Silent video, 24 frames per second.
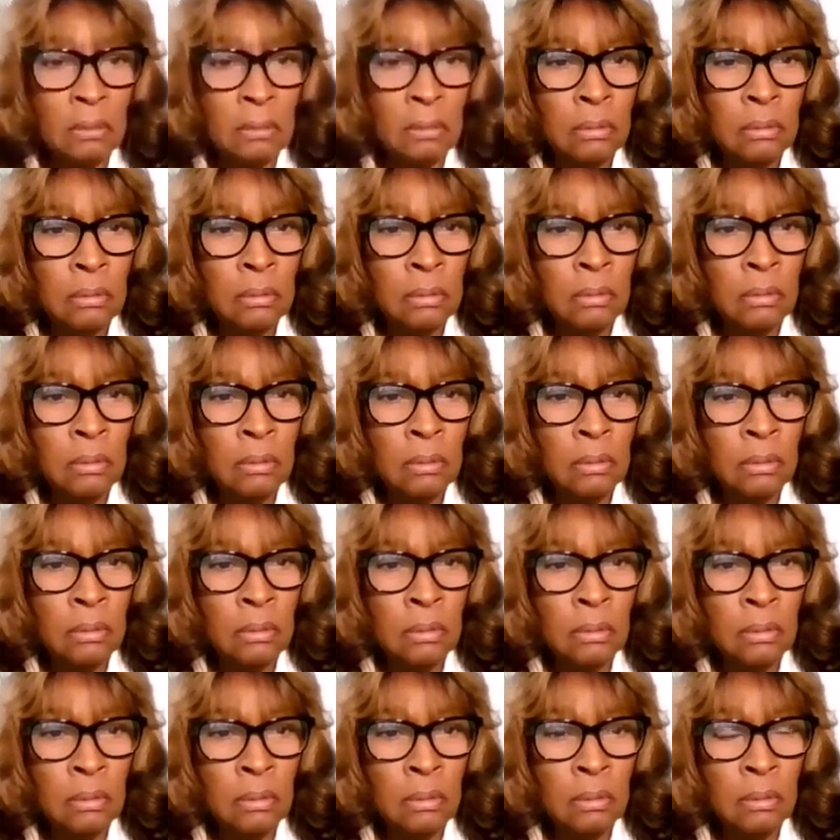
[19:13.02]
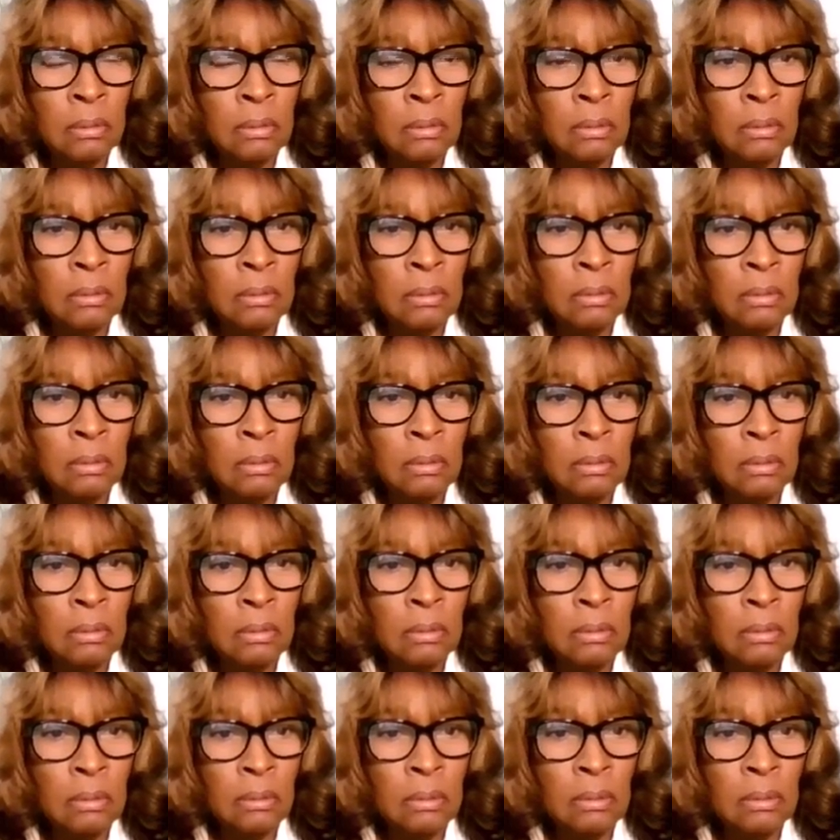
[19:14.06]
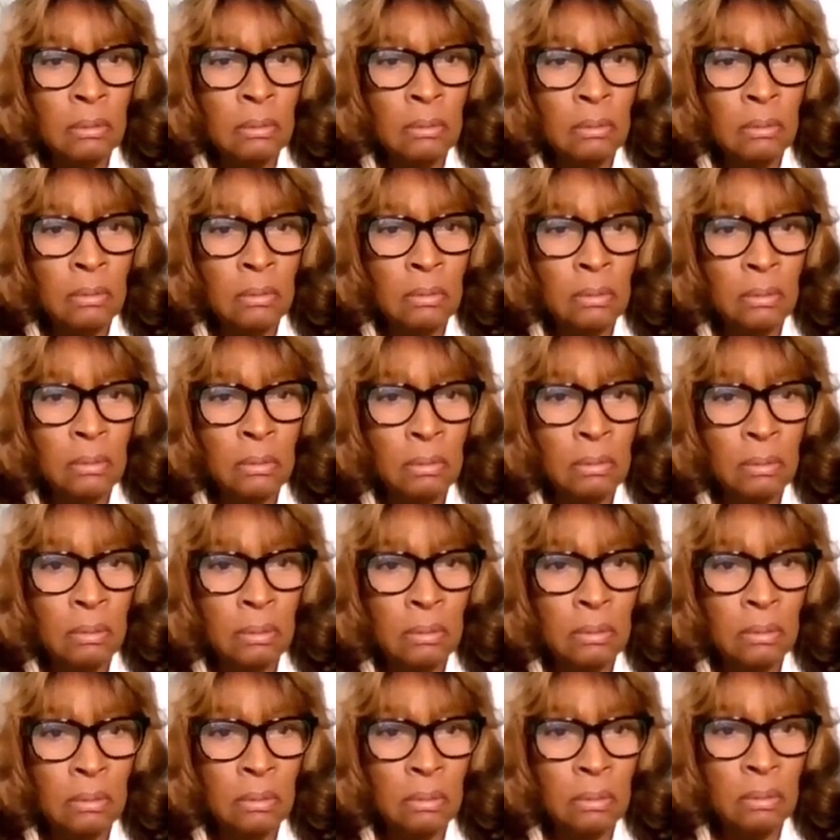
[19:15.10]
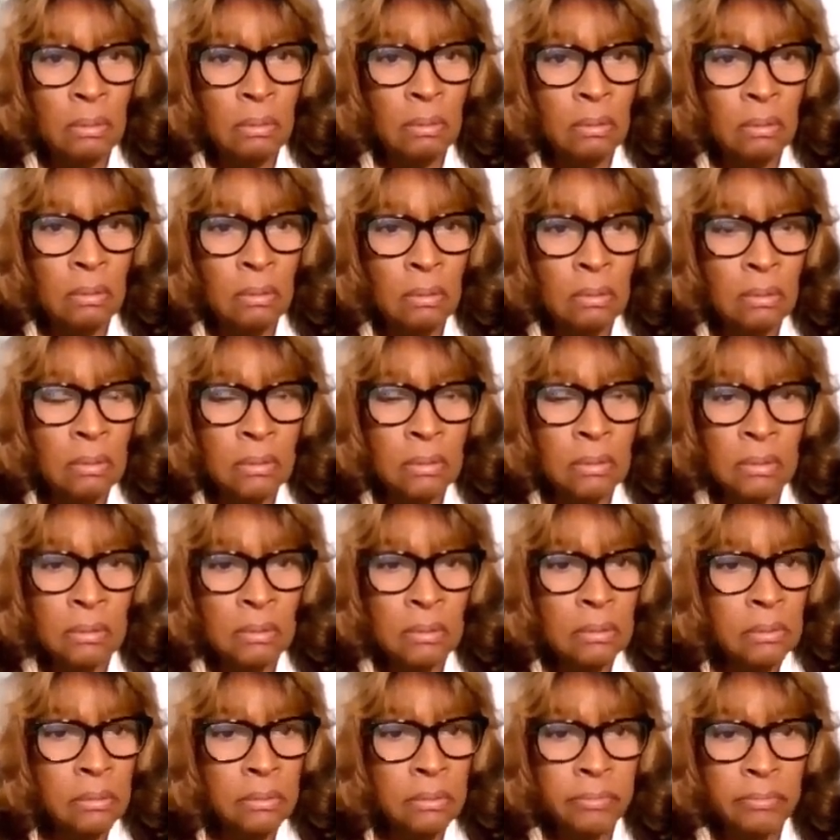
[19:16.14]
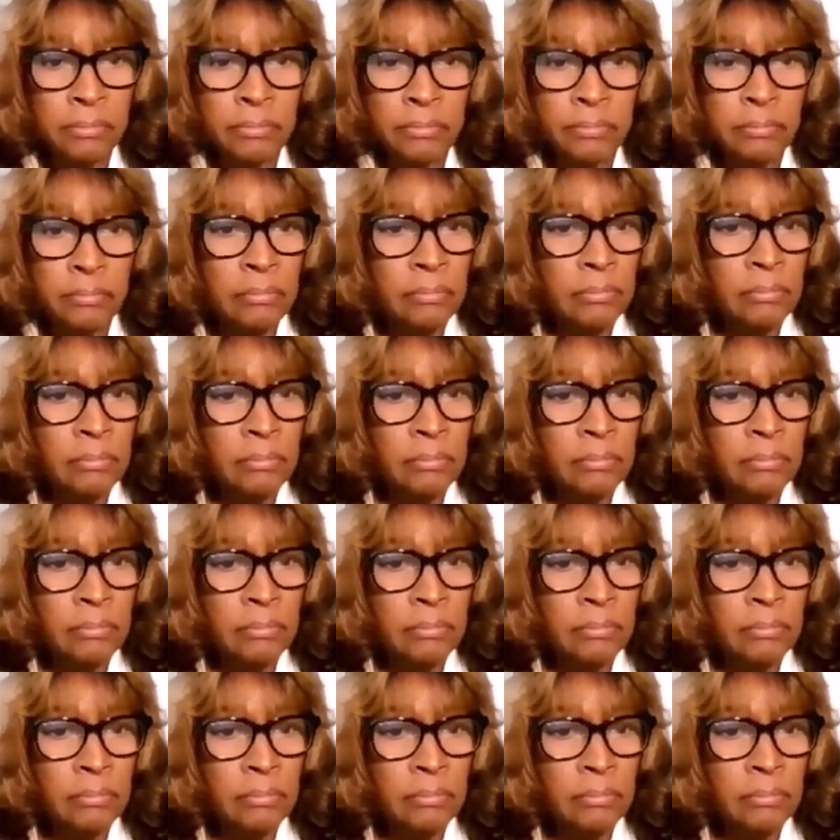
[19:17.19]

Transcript: No words are spoken by the person on screen.